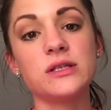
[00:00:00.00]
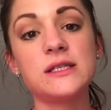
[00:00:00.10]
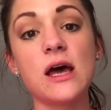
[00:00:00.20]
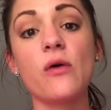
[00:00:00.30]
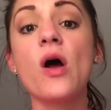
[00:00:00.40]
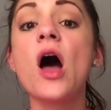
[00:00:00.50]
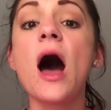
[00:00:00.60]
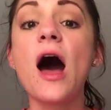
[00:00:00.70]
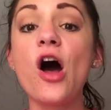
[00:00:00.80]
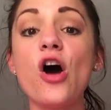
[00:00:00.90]
So
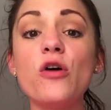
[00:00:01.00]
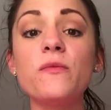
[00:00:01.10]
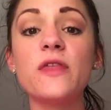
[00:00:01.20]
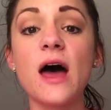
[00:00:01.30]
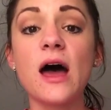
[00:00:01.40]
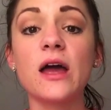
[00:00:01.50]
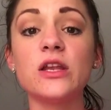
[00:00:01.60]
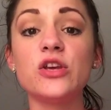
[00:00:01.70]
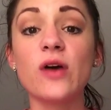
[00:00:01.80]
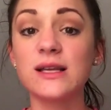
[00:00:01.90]
I hope that
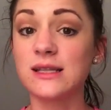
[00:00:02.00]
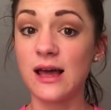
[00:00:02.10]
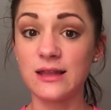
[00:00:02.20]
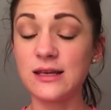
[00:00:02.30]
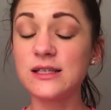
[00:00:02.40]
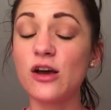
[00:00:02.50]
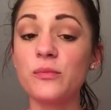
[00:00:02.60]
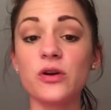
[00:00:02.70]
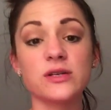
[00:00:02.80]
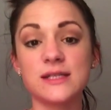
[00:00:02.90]
you guys like this. I hope
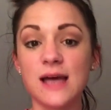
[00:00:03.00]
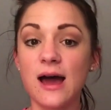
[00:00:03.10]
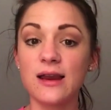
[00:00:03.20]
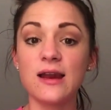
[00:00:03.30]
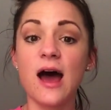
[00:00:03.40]
you're excited.